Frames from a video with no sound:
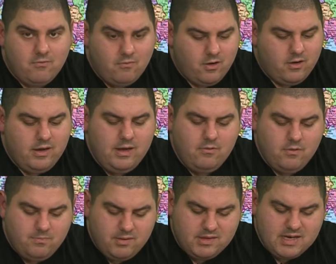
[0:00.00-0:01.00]
where he
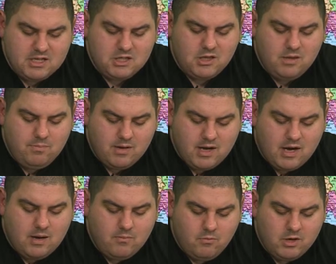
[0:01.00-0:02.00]
would potentially
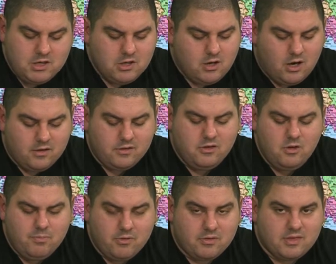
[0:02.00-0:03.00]
become what you call
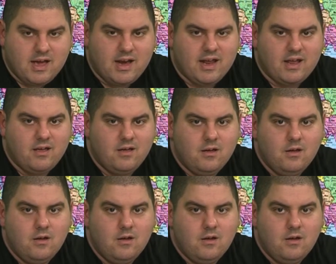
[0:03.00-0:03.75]
supersonic,